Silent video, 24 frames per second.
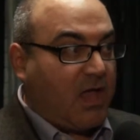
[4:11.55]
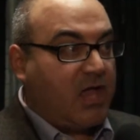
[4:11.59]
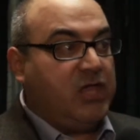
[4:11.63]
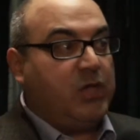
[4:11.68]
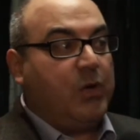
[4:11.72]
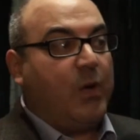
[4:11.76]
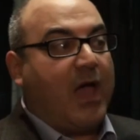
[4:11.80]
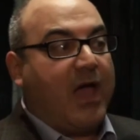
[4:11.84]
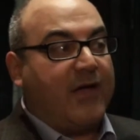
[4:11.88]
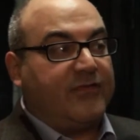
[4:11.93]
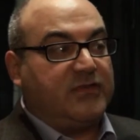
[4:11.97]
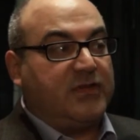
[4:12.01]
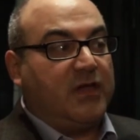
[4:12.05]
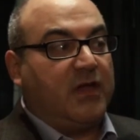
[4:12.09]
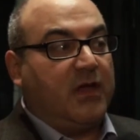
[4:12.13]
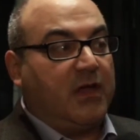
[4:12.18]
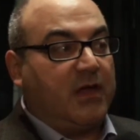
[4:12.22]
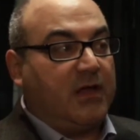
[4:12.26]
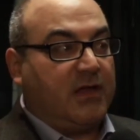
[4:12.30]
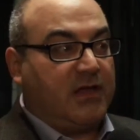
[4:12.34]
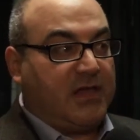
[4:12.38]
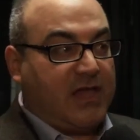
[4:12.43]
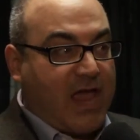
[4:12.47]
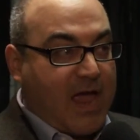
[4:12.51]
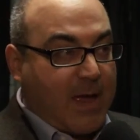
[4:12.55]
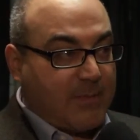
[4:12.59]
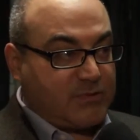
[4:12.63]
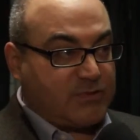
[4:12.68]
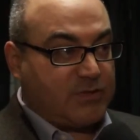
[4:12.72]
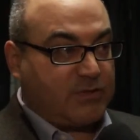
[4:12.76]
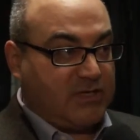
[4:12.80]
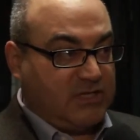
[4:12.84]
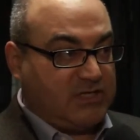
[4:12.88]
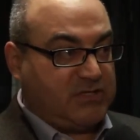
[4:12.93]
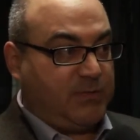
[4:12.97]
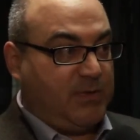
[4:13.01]
You have to
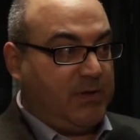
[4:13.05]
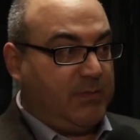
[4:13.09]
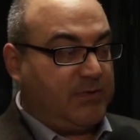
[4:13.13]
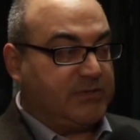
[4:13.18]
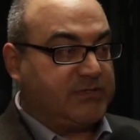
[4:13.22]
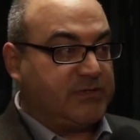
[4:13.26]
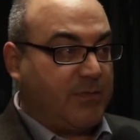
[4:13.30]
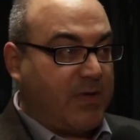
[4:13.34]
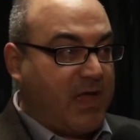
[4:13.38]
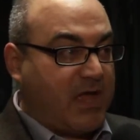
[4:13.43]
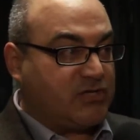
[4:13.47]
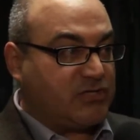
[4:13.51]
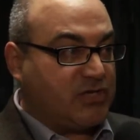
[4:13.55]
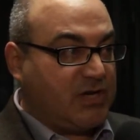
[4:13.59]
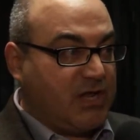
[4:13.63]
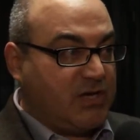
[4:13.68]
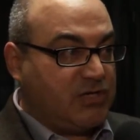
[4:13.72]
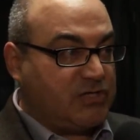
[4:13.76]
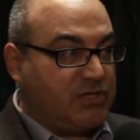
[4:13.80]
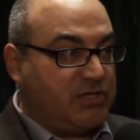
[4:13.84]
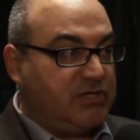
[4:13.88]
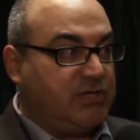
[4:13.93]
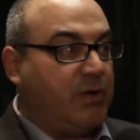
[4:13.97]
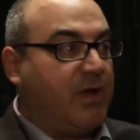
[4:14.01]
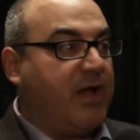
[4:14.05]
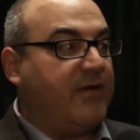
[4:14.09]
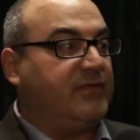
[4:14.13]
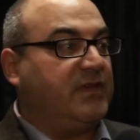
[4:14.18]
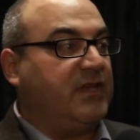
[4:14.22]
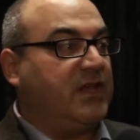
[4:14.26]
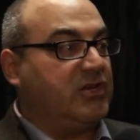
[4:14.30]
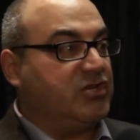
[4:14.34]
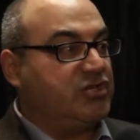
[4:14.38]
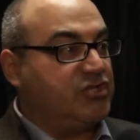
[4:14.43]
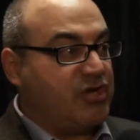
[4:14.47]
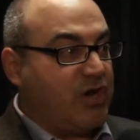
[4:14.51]
capture these people's imagination, you have
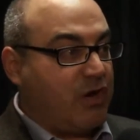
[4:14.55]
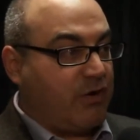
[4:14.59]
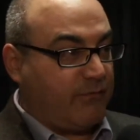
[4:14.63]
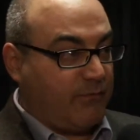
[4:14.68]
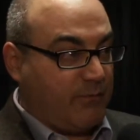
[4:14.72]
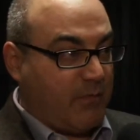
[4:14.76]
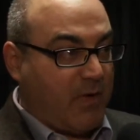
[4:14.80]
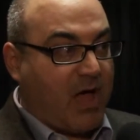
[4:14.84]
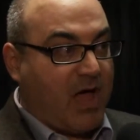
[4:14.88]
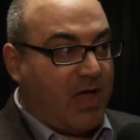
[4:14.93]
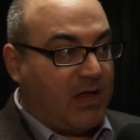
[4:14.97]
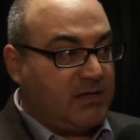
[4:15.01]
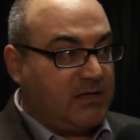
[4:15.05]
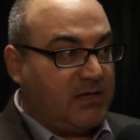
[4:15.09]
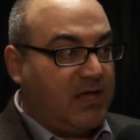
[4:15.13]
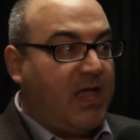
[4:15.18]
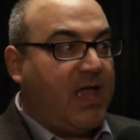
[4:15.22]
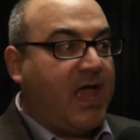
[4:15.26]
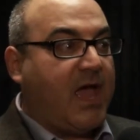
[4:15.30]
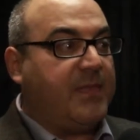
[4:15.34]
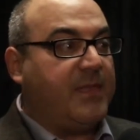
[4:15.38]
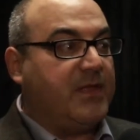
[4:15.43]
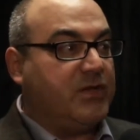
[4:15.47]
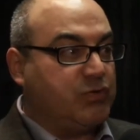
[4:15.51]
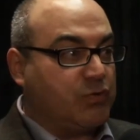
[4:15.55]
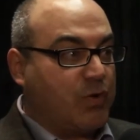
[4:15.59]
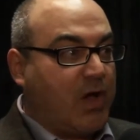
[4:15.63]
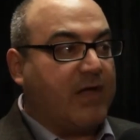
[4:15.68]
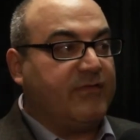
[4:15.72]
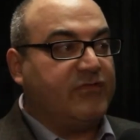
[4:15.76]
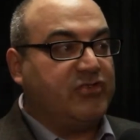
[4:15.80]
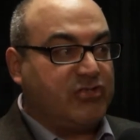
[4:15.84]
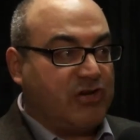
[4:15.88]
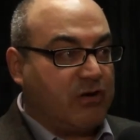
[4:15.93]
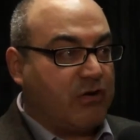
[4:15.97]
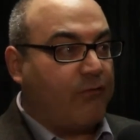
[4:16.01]
to get a share of mind, and then
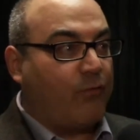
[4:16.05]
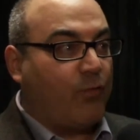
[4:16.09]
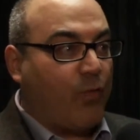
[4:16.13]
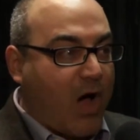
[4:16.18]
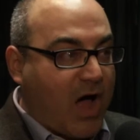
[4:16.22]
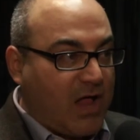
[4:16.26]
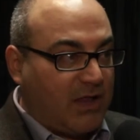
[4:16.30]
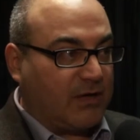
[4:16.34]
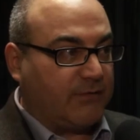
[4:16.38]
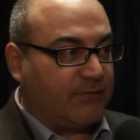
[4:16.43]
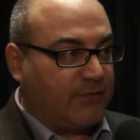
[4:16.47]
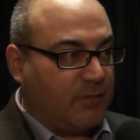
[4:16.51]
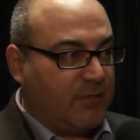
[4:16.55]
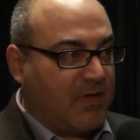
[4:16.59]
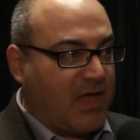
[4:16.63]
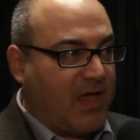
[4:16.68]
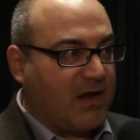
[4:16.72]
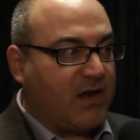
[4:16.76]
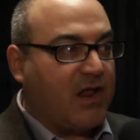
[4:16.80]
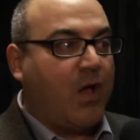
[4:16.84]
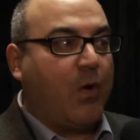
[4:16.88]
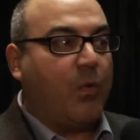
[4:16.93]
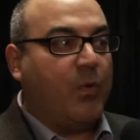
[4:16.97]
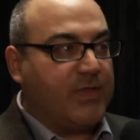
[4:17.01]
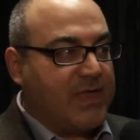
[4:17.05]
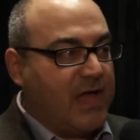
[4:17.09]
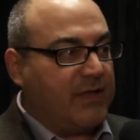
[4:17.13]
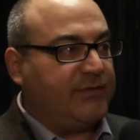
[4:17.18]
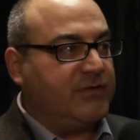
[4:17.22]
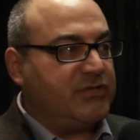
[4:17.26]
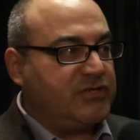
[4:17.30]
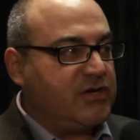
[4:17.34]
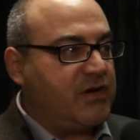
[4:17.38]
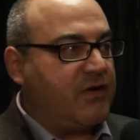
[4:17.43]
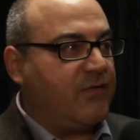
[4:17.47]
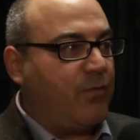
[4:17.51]
drive share of wallet from that. Without
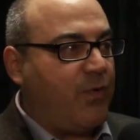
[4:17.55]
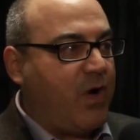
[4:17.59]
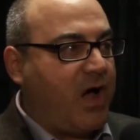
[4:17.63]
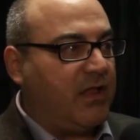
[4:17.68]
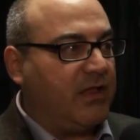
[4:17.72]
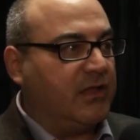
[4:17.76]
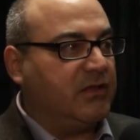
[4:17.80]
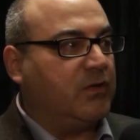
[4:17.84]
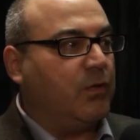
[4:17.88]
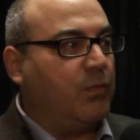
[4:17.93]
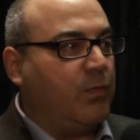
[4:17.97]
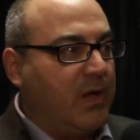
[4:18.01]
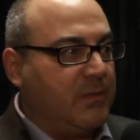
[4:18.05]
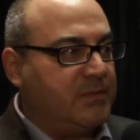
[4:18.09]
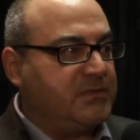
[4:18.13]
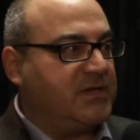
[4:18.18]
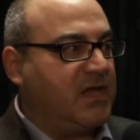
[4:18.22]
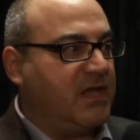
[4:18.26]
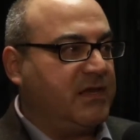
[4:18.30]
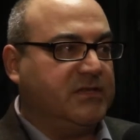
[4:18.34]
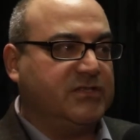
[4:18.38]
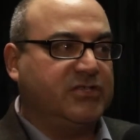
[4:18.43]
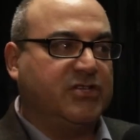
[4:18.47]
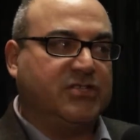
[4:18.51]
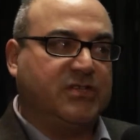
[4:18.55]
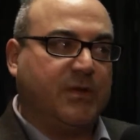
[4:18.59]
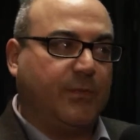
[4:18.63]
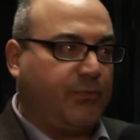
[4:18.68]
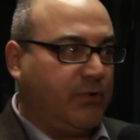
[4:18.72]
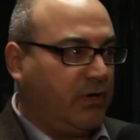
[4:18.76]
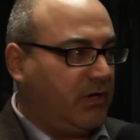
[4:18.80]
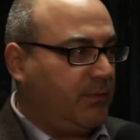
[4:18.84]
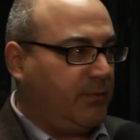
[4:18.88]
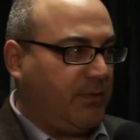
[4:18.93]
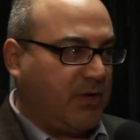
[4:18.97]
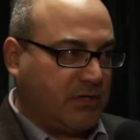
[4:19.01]
the share of wallet, the website is just a
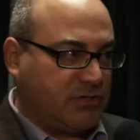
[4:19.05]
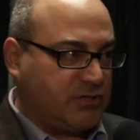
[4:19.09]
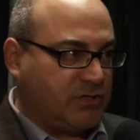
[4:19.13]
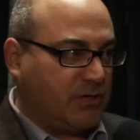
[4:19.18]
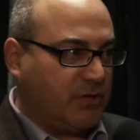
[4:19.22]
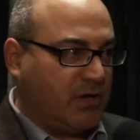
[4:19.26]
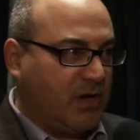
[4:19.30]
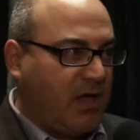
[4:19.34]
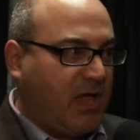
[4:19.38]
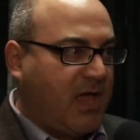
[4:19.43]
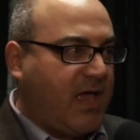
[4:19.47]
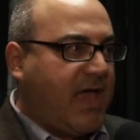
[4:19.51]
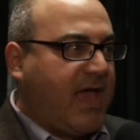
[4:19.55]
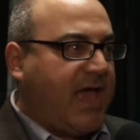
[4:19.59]
pretty picture.